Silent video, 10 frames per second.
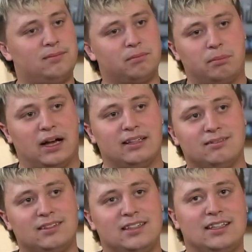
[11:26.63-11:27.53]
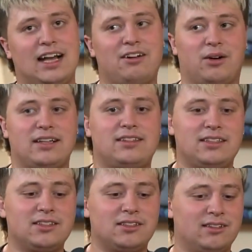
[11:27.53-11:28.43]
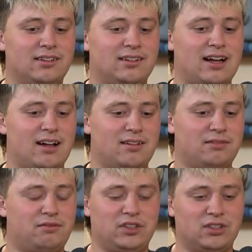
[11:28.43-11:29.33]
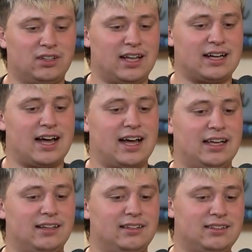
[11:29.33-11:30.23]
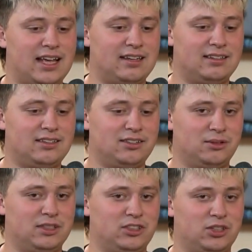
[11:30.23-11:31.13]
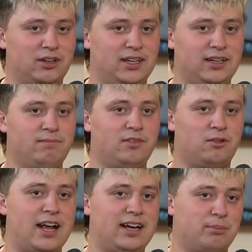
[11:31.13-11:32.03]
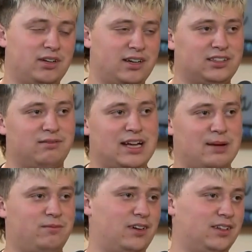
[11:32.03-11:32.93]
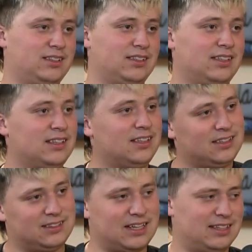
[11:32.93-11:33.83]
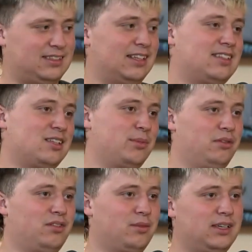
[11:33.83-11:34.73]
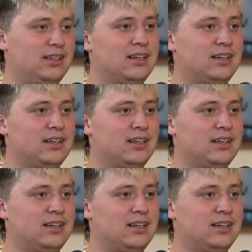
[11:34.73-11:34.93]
But I don't know, I still feel like I tend to enjoy writing a production vibe first because it kind of sets the mood for me.